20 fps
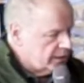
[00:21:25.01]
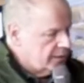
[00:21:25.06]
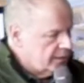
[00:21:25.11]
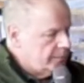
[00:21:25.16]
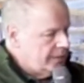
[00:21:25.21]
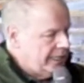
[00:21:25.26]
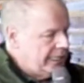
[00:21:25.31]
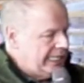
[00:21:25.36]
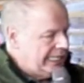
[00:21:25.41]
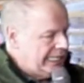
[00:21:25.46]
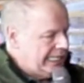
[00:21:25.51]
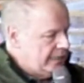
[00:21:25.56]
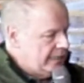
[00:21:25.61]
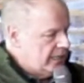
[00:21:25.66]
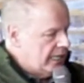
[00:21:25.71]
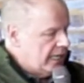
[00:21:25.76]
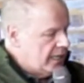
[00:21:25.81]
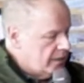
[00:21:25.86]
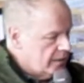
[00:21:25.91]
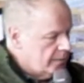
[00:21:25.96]
the meaning
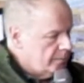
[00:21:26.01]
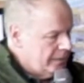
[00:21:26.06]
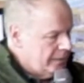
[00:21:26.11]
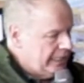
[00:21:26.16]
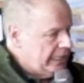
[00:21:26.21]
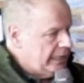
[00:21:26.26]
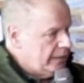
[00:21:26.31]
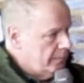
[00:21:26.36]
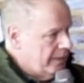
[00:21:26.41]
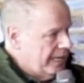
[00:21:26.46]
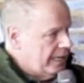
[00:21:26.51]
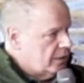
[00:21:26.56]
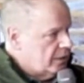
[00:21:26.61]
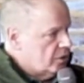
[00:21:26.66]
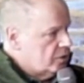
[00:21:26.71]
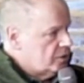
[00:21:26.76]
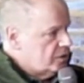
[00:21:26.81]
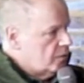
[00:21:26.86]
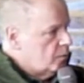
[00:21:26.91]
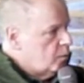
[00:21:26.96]
and the meaning
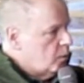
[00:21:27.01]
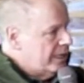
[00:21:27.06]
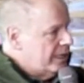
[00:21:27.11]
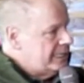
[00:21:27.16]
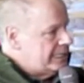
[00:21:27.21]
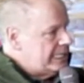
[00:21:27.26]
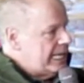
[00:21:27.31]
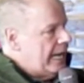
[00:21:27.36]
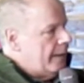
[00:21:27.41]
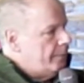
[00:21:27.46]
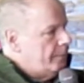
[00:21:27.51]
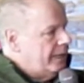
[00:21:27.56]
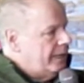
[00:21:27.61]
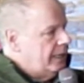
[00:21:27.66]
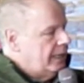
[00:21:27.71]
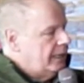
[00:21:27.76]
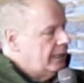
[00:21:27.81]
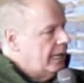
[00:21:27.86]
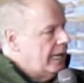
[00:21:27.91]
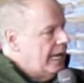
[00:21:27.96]
makers of what is happening.